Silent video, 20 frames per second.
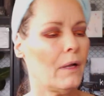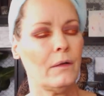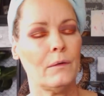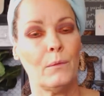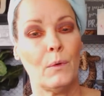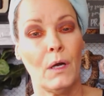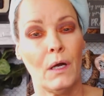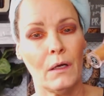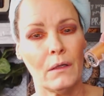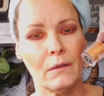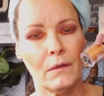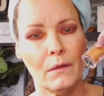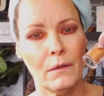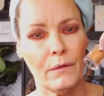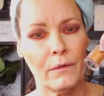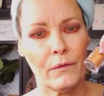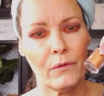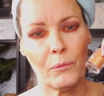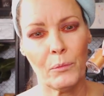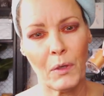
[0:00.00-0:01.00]
Wet n Wild
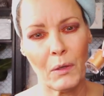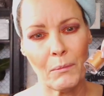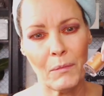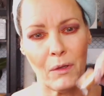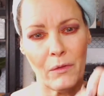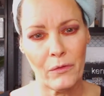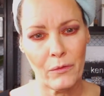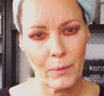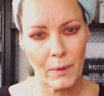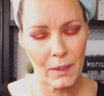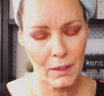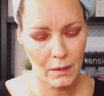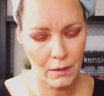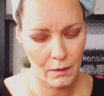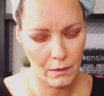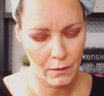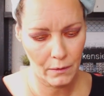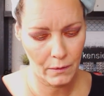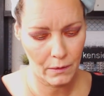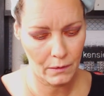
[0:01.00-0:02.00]
loose pigments right
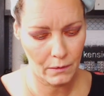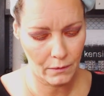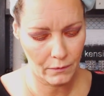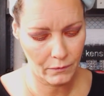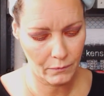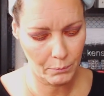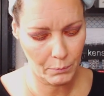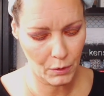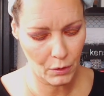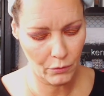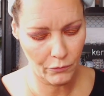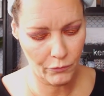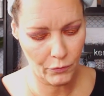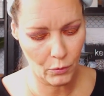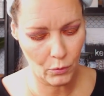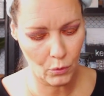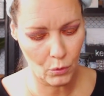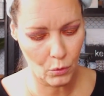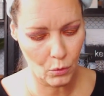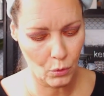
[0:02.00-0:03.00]
here in this
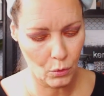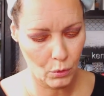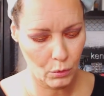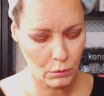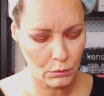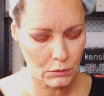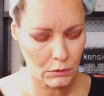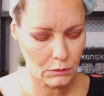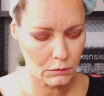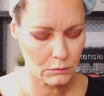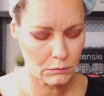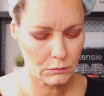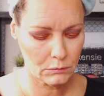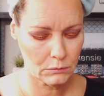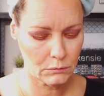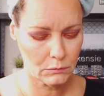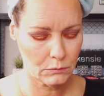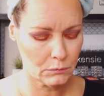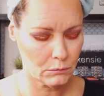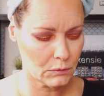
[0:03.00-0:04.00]
beautiful gold,
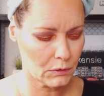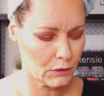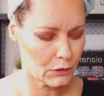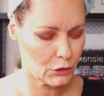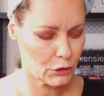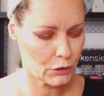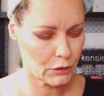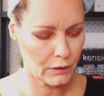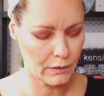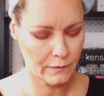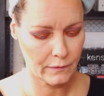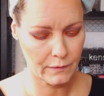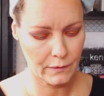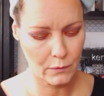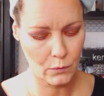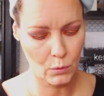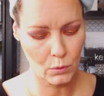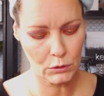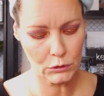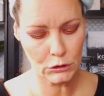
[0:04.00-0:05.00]
which is
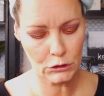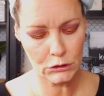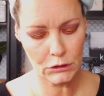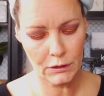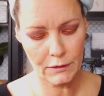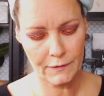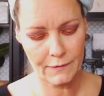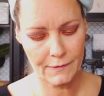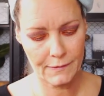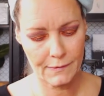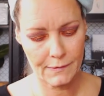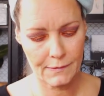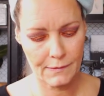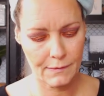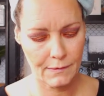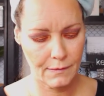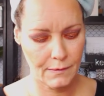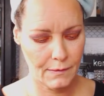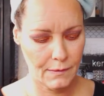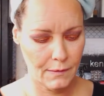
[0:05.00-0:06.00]

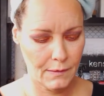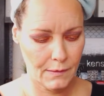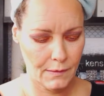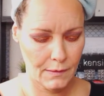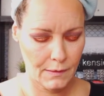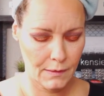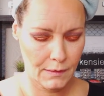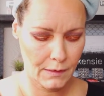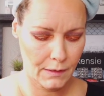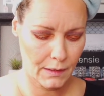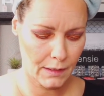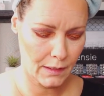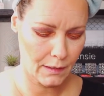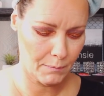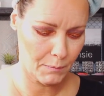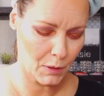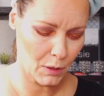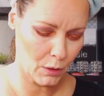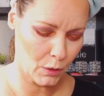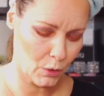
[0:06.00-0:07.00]
gorgeous.
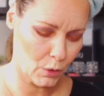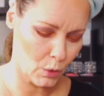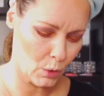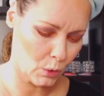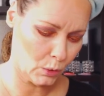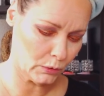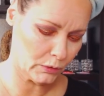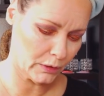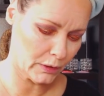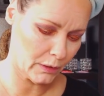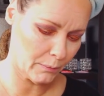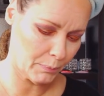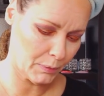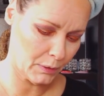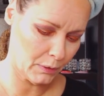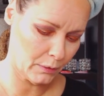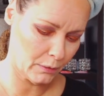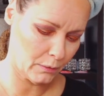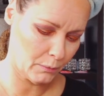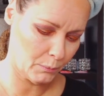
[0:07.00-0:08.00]
And I'm gonna gold it up
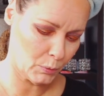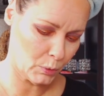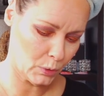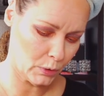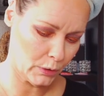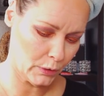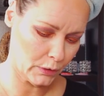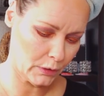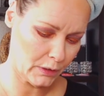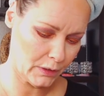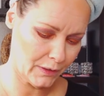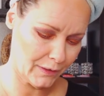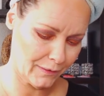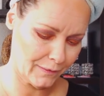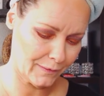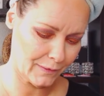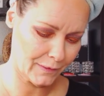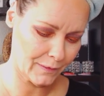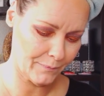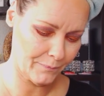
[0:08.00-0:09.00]
a little more,
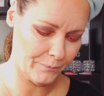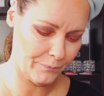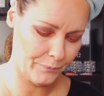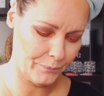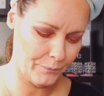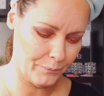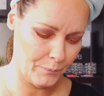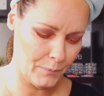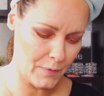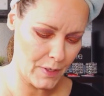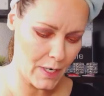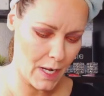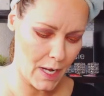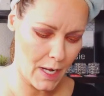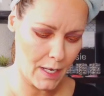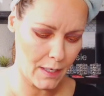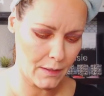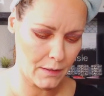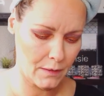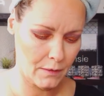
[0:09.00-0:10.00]
because
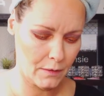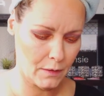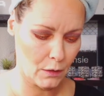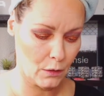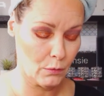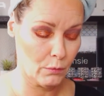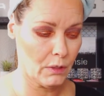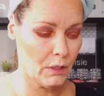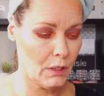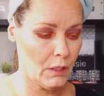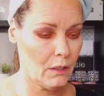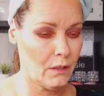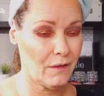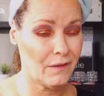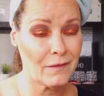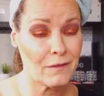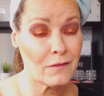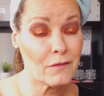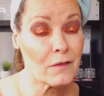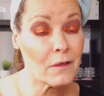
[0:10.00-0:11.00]
the green
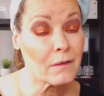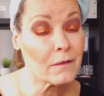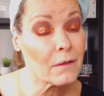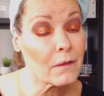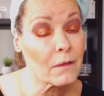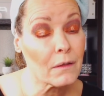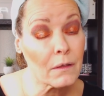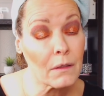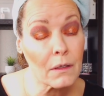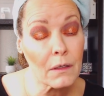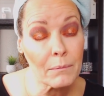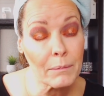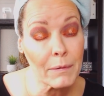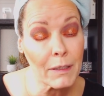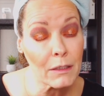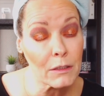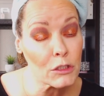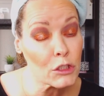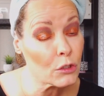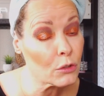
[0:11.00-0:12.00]
is just a little
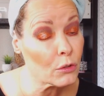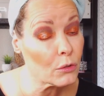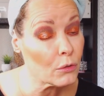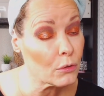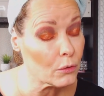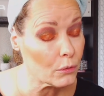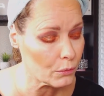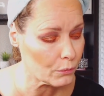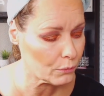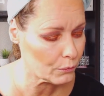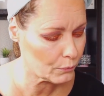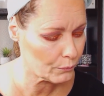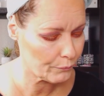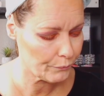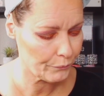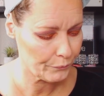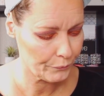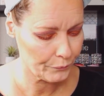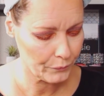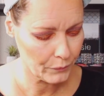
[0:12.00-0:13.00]
bit too
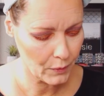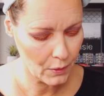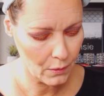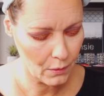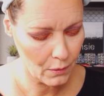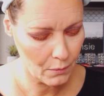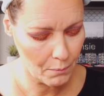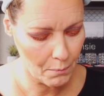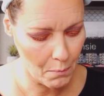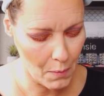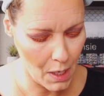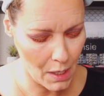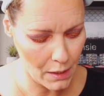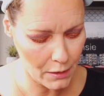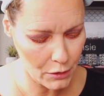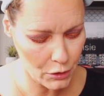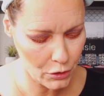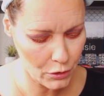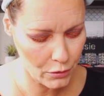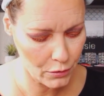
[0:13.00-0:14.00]

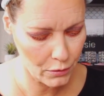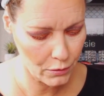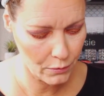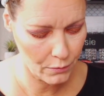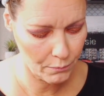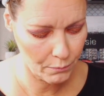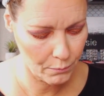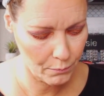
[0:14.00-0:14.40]
much.